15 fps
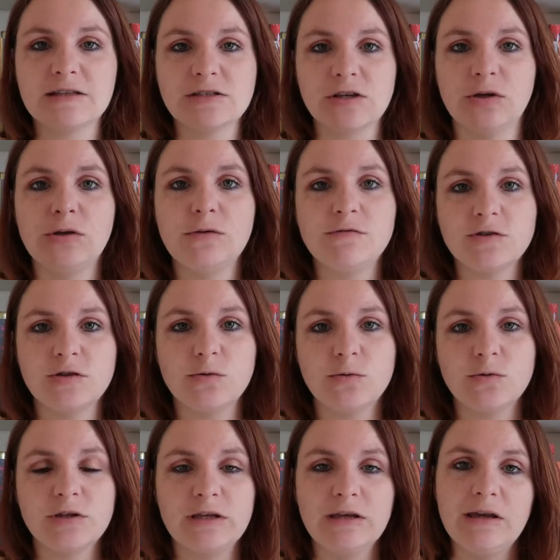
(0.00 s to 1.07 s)
So you
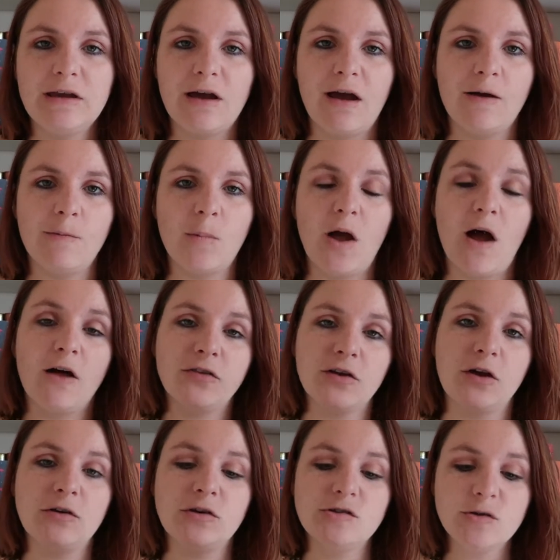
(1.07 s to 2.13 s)
saw the Arthur
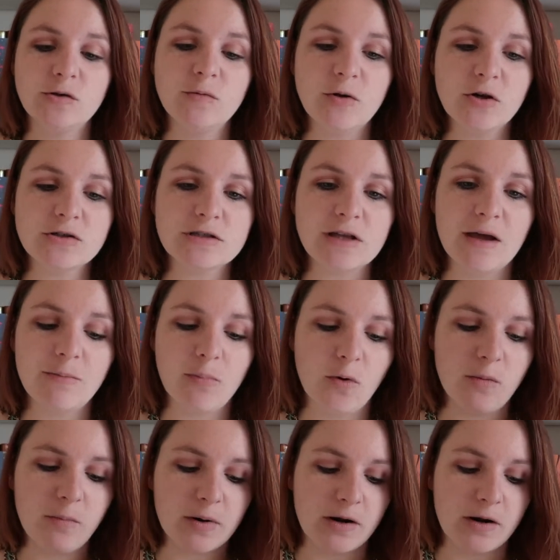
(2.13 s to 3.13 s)
Conan Doyle books that I bought,